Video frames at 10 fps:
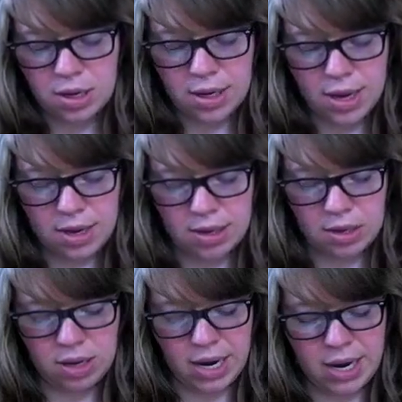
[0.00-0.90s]
Yeah,
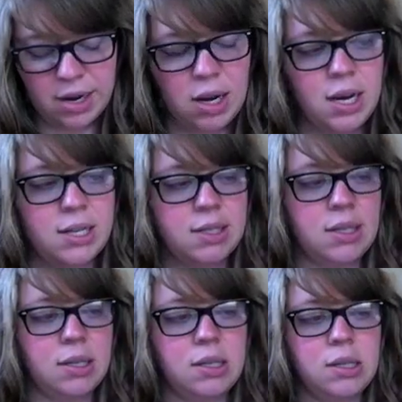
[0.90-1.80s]
I got
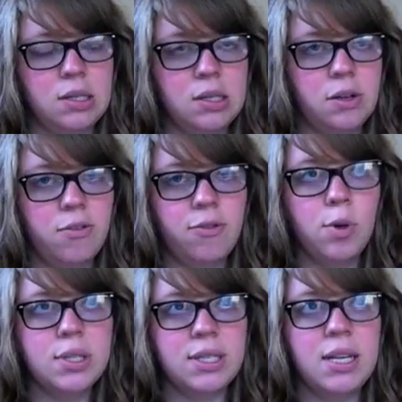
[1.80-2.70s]

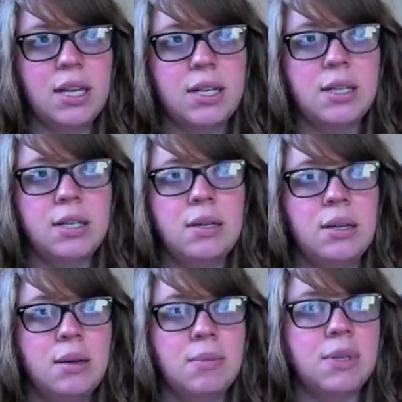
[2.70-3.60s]
14,
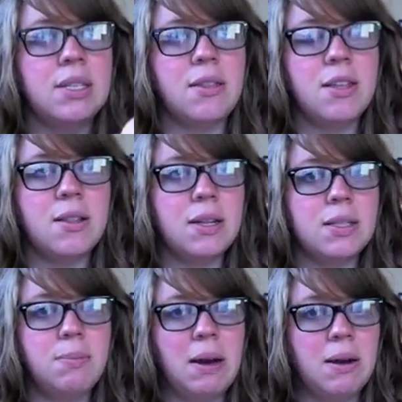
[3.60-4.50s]
because I think
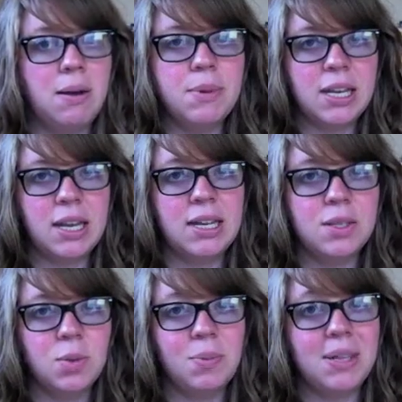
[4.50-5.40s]
that's about how many
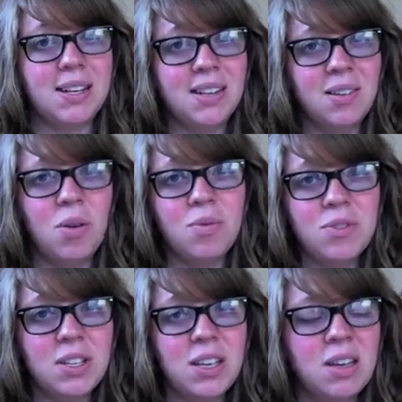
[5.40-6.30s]
kids will be there,
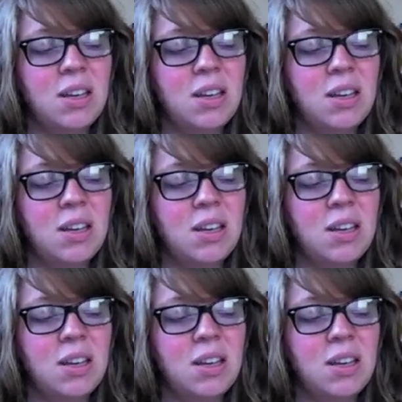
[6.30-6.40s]
hopefully.